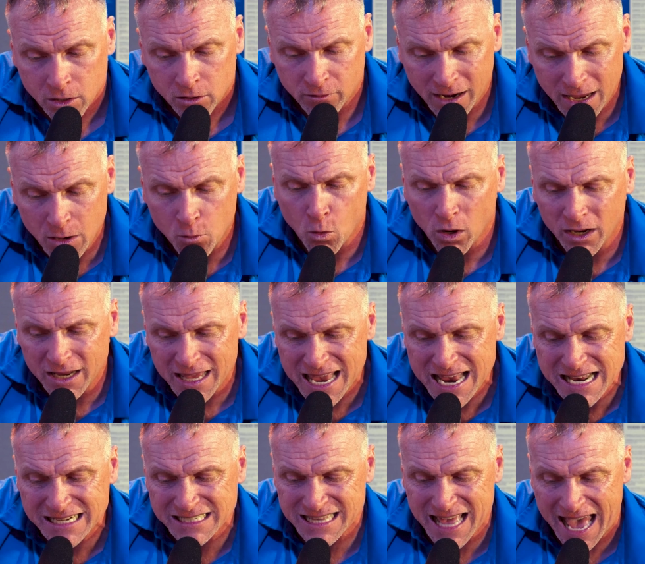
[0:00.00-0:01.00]
Right? What
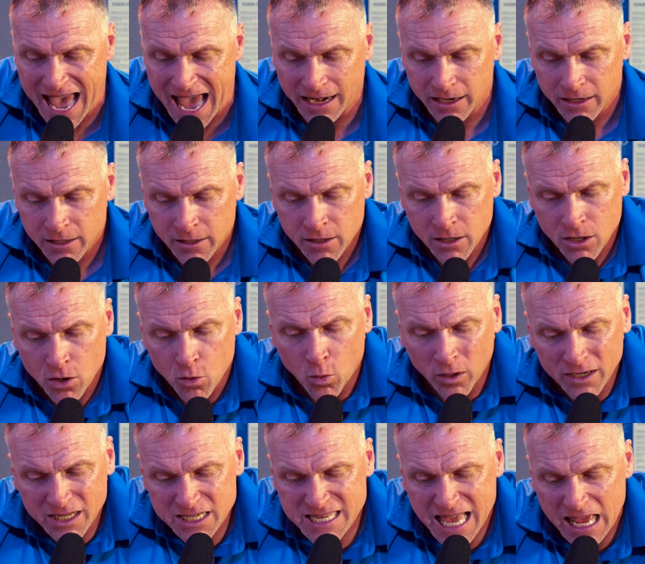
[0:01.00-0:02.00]
is that?
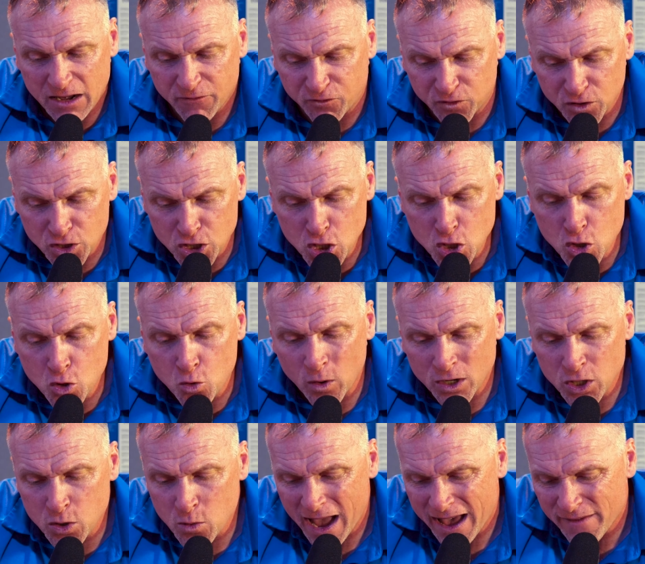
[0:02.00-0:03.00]
What is that for you
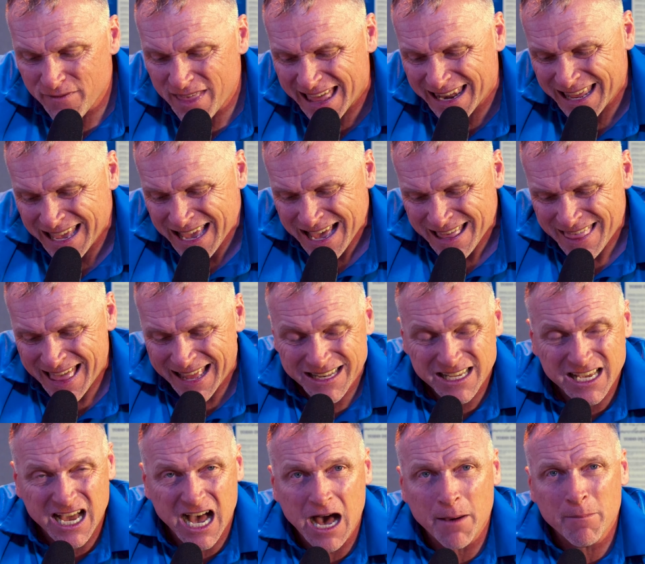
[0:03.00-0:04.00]
when you have that,
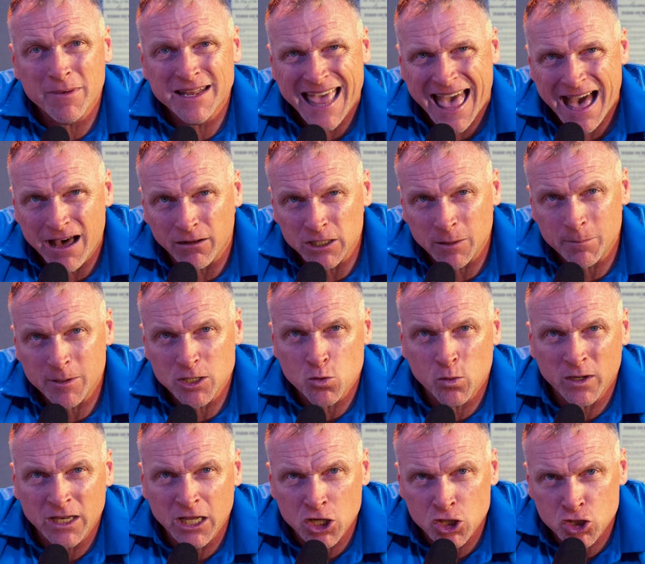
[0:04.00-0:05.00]
that commonality
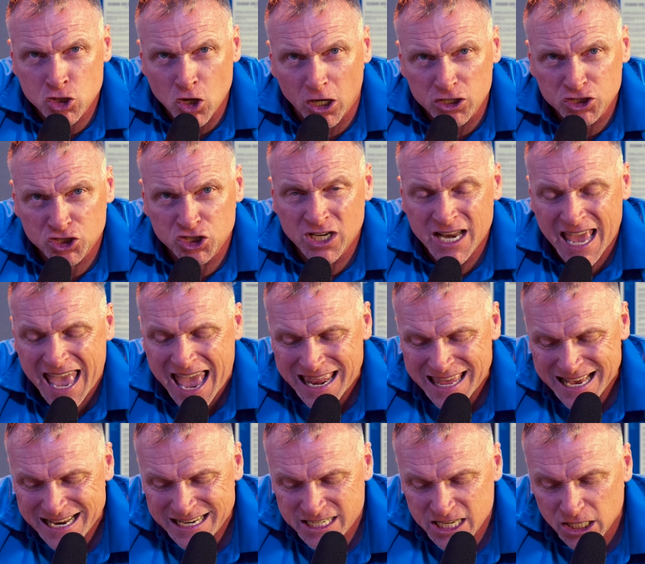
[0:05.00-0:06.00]
between exhaustion
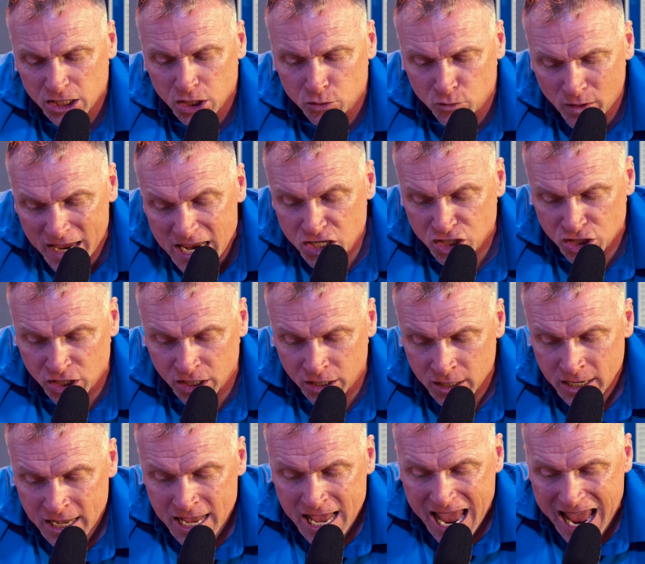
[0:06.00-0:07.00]
and exhilaration?